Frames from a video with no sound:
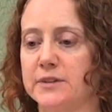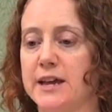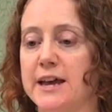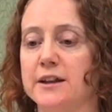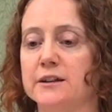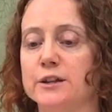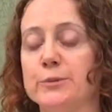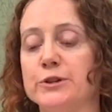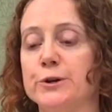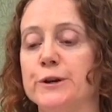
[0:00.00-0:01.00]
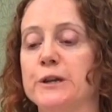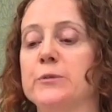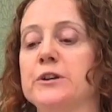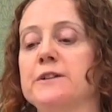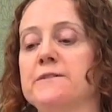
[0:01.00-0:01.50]
And liberatory
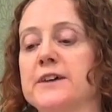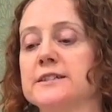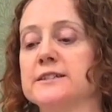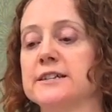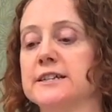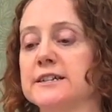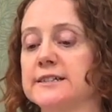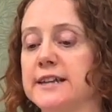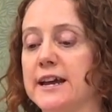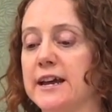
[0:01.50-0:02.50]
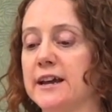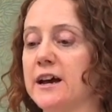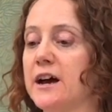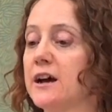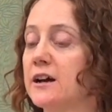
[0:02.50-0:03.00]
community defense is a
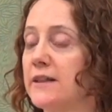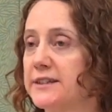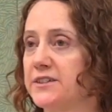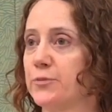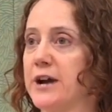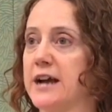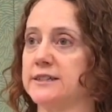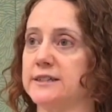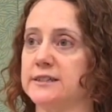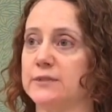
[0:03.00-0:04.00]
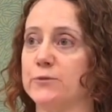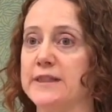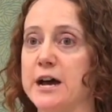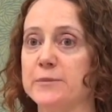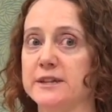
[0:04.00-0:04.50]
collective practice. And what
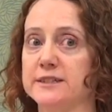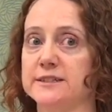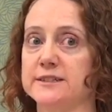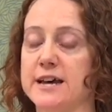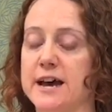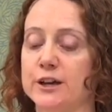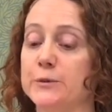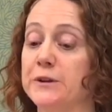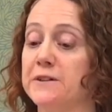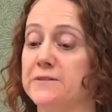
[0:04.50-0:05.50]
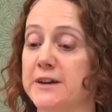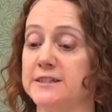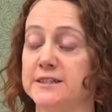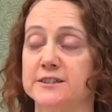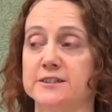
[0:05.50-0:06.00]
that means is that community
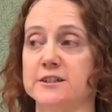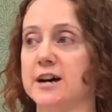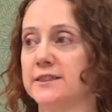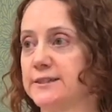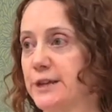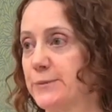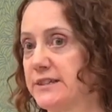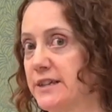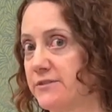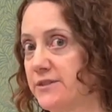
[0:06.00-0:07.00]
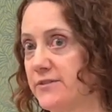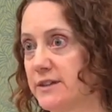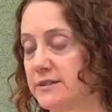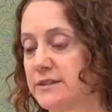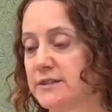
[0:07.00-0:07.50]
defense is not the same as
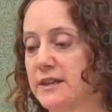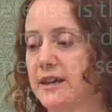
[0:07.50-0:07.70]
self-defense.